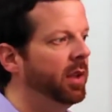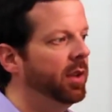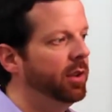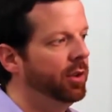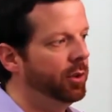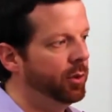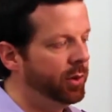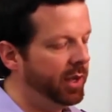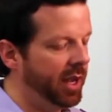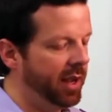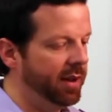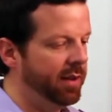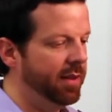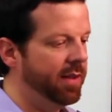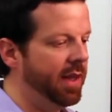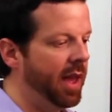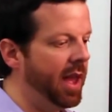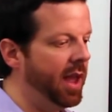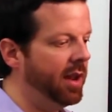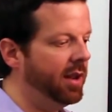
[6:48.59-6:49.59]
you can
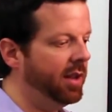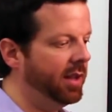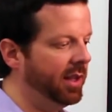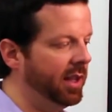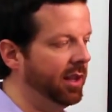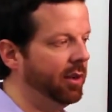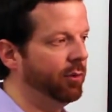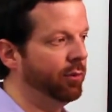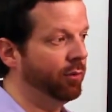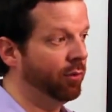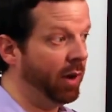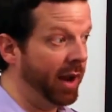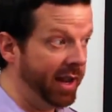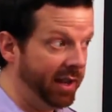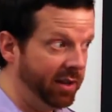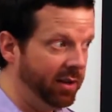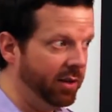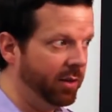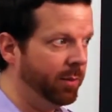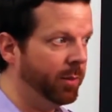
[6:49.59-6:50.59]
then get
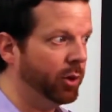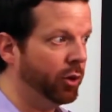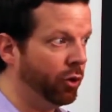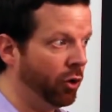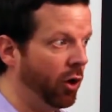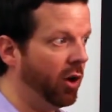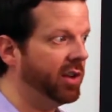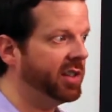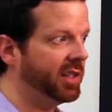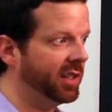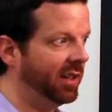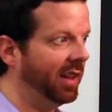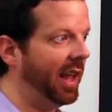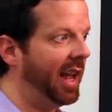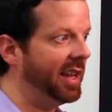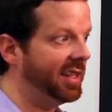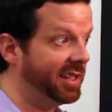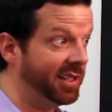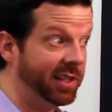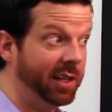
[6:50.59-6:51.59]
random
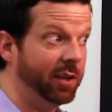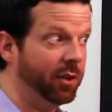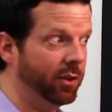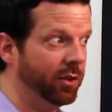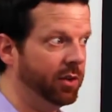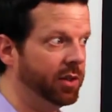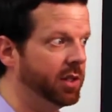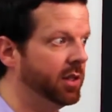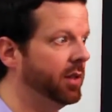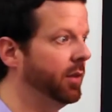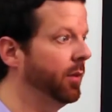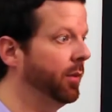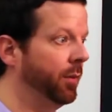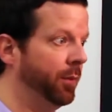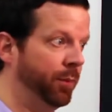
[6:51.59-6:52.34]
cross-class skills